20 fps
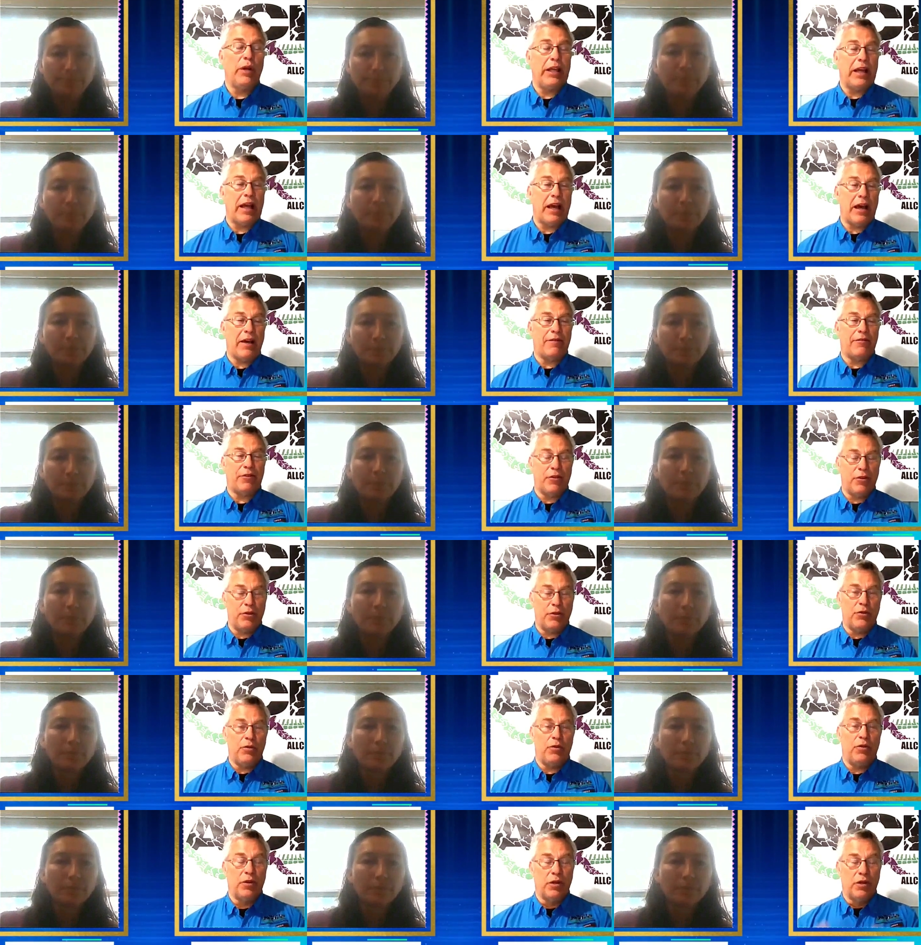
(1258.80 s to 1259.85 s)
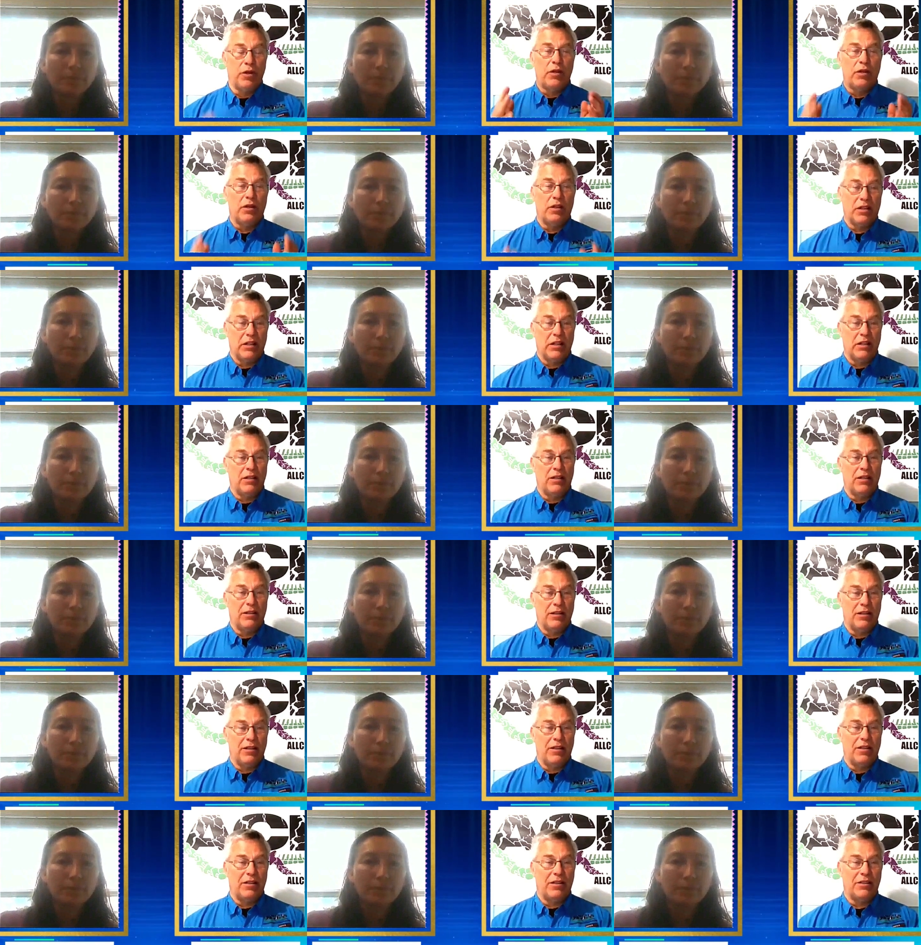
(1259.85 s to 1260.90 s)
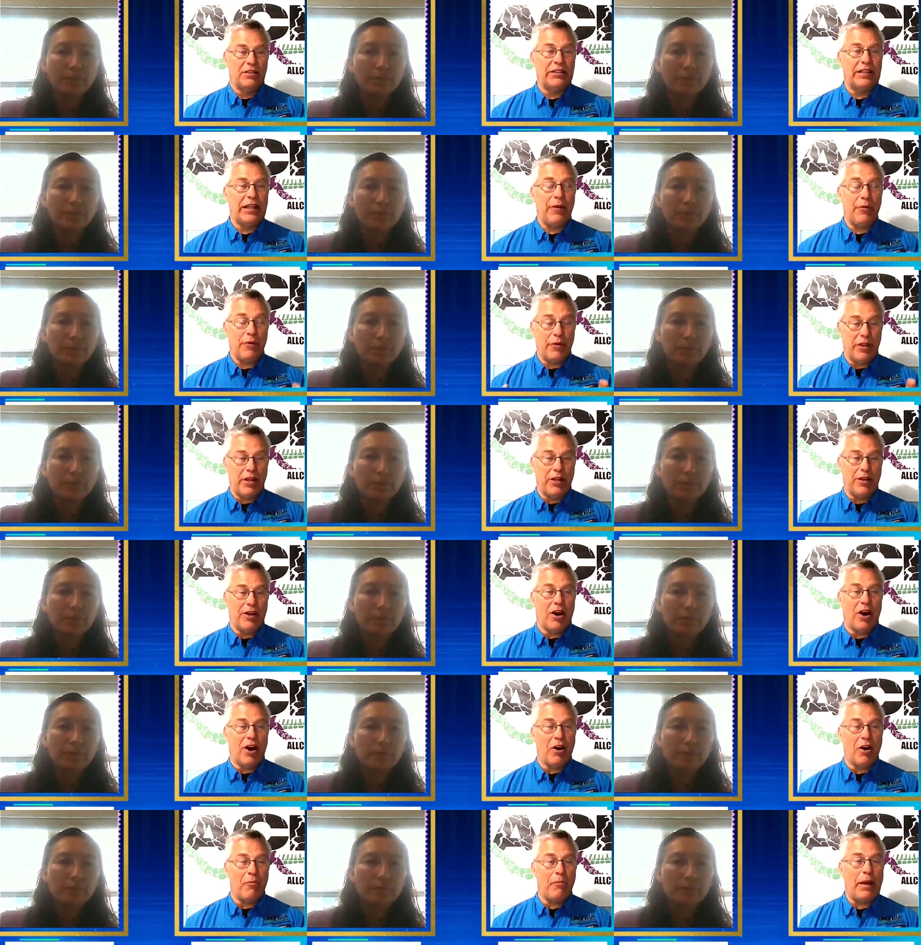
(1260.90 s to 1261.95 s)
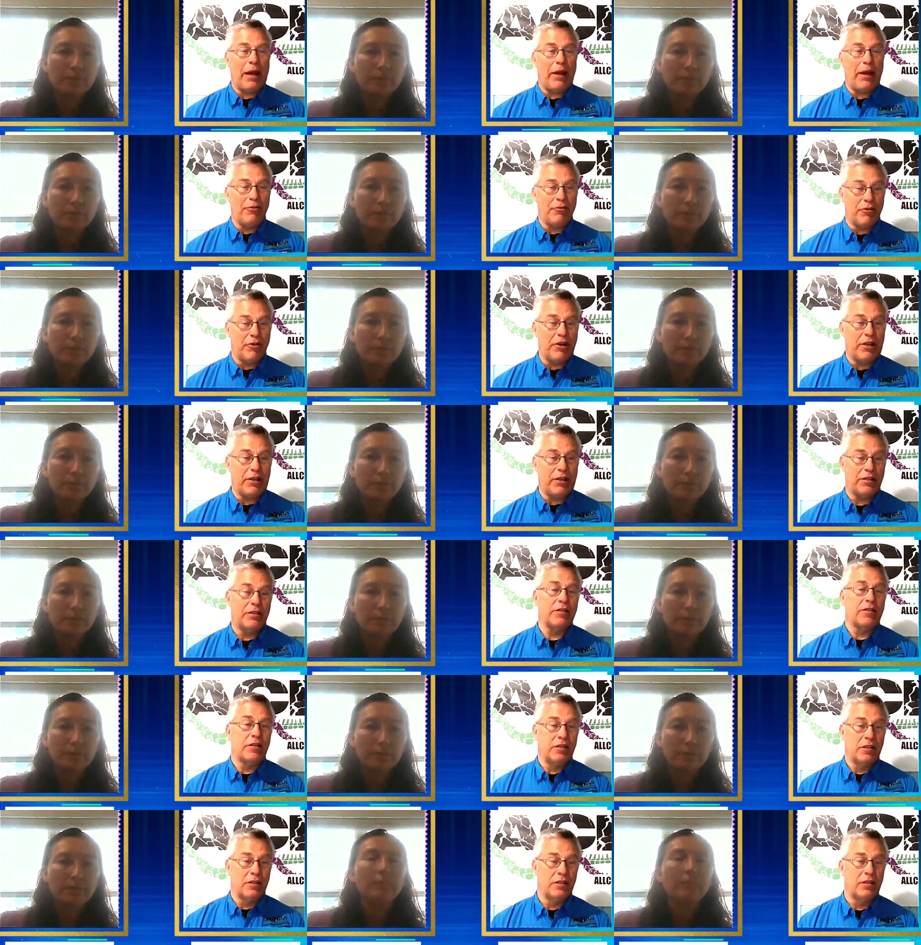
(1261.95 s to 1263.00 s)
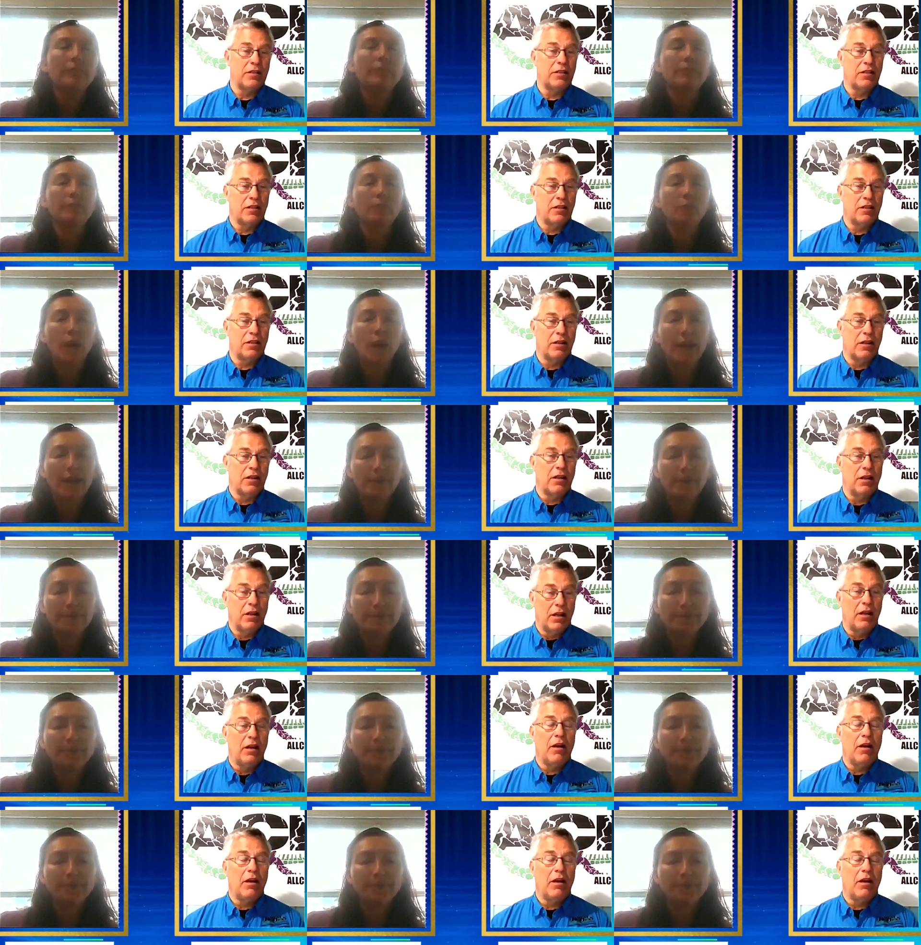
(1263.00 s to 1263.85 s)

Speaker 1: we have to stay within our boundaries. Right.